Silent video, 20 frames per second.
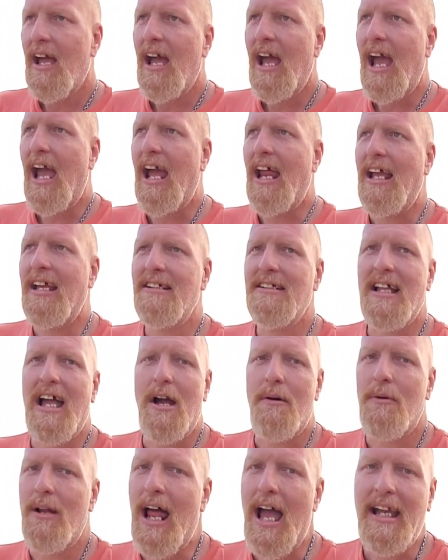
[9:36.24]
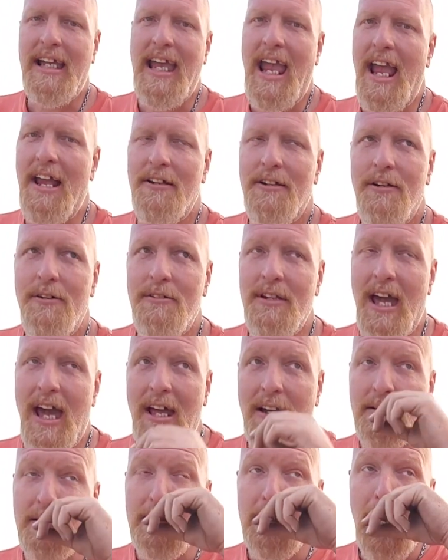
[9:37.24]
And he's like, well, I can't do
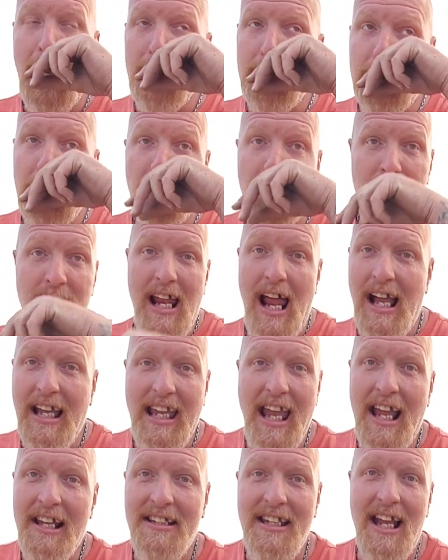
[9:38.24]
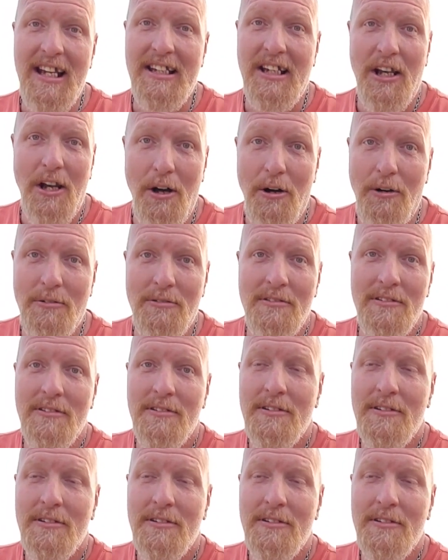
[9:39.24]
that. And I said, well, then I can't take the load